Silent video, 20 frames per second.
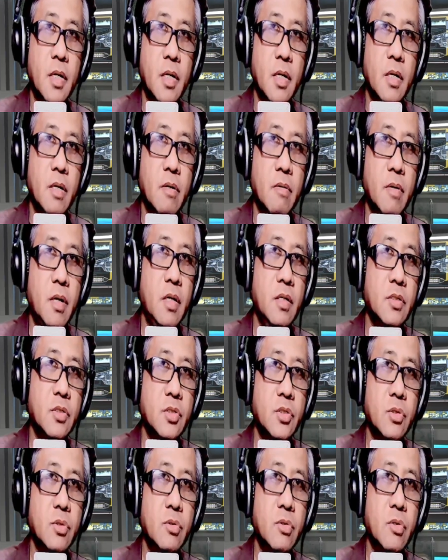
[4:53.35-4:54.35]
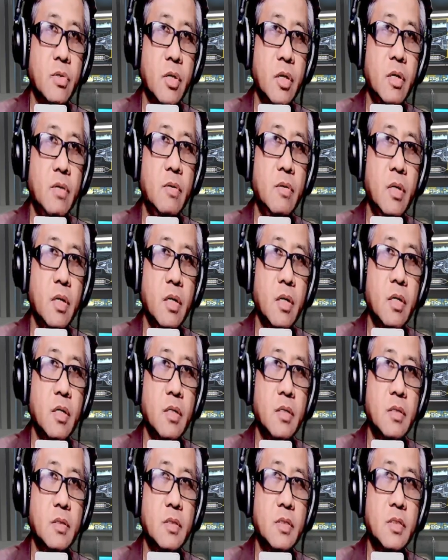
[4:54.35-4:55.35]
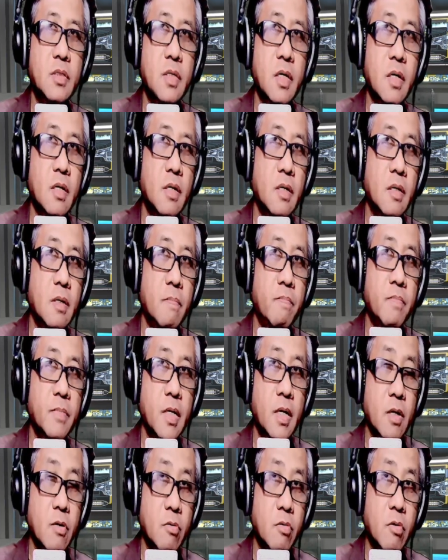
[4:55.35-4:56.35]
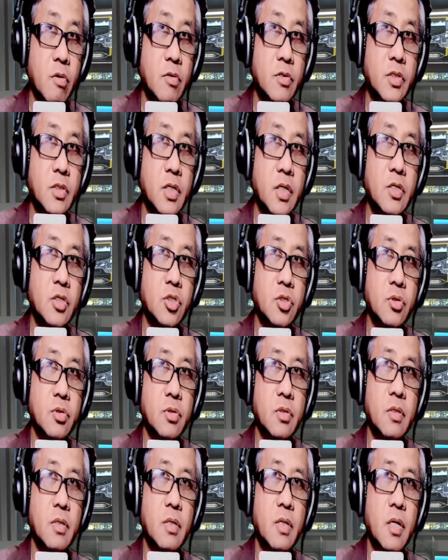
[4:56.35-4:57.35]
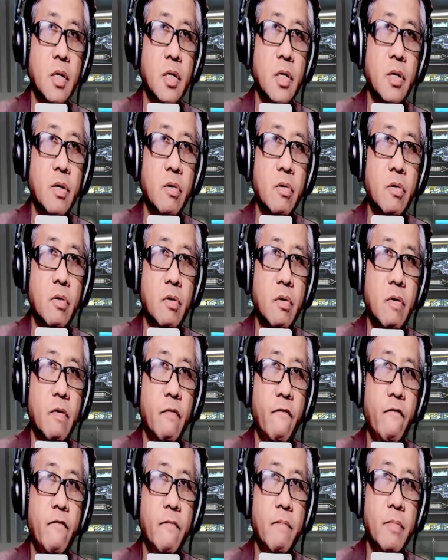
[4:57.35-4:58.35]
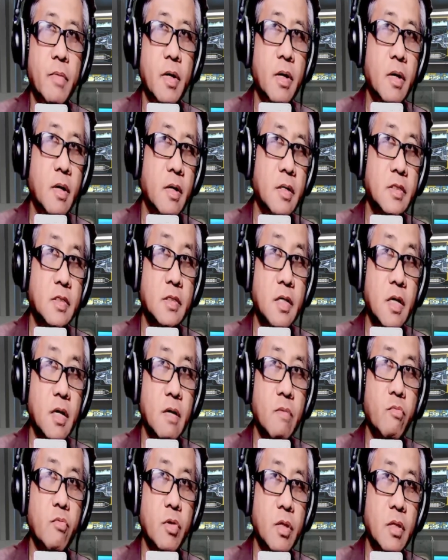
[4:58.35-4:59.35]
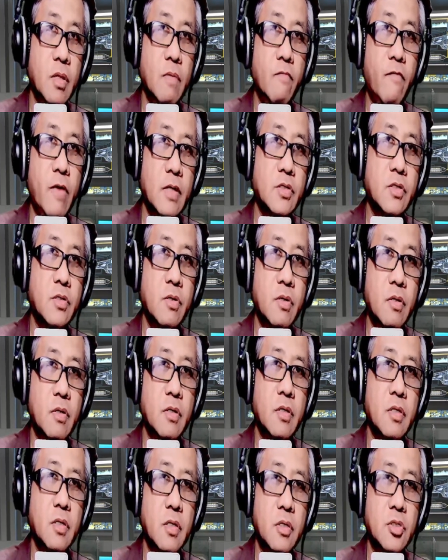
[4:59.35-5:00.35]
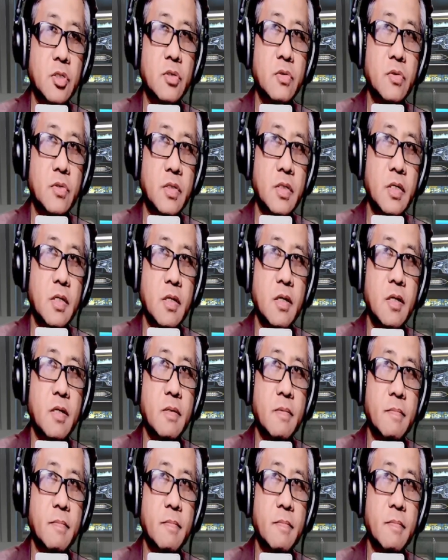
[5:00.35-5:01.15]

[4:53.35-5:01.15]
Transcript: Alright, so here is a cross section of the stem with vascular tissues in it.